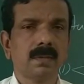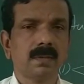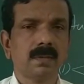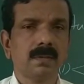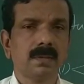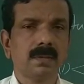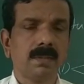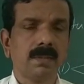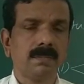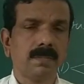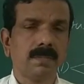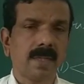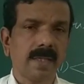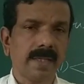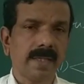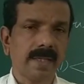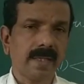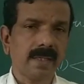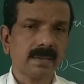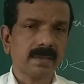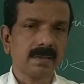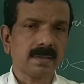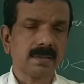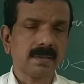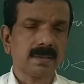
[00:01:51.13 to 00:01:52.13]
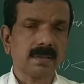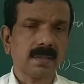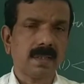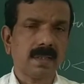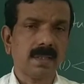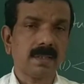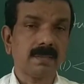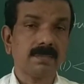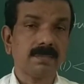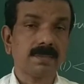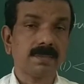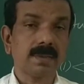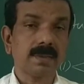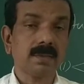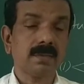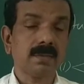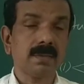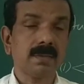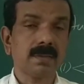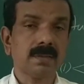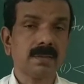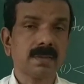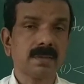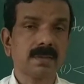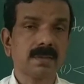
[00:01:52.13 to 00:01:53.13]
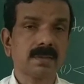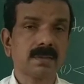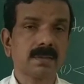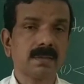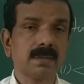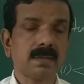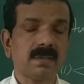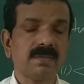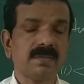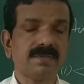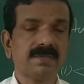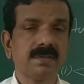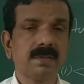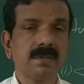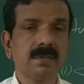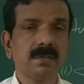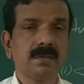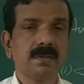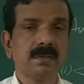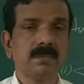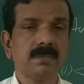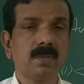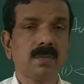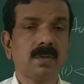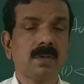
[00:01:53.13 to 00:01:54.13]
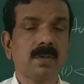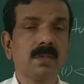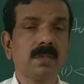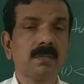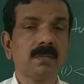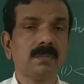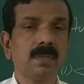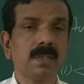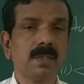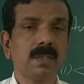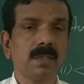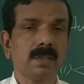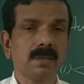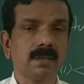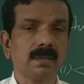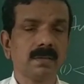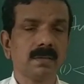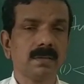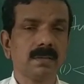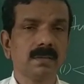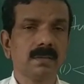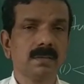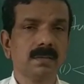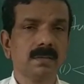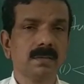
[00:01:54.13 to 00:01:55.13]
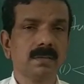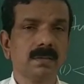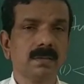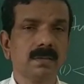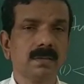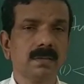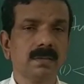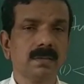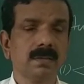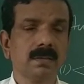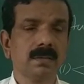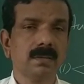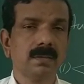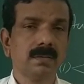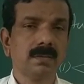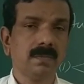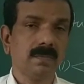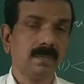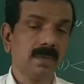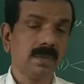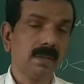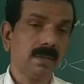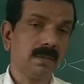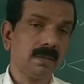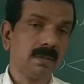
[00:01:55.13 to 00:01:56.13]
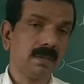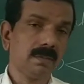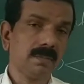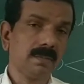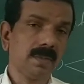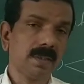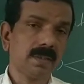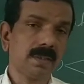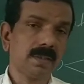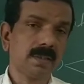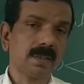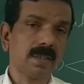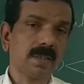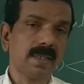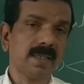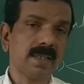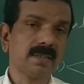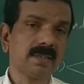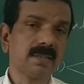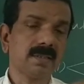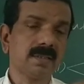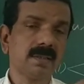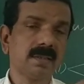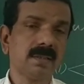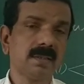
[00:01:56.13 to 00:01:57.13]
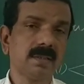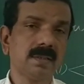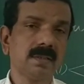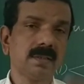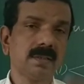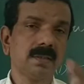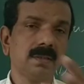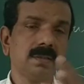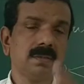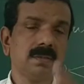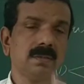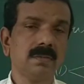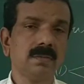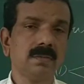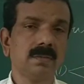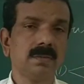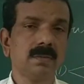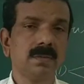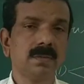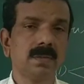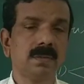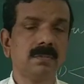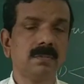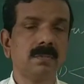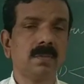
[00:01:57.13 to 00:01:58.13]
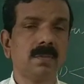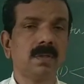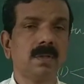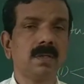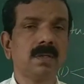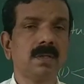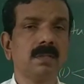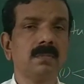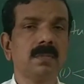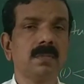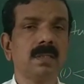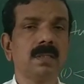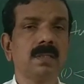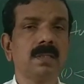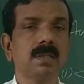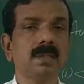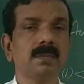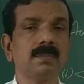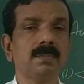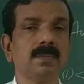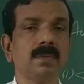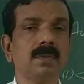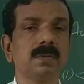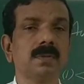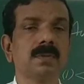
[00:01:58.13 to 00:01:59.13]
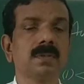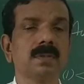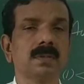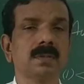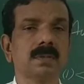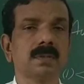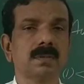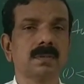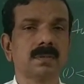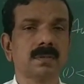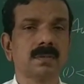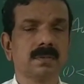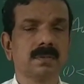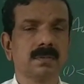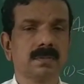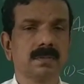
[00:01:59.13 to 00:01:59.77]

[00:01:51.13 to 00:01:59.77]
the biases and prejudices of the model builder will not be transited into the model building process.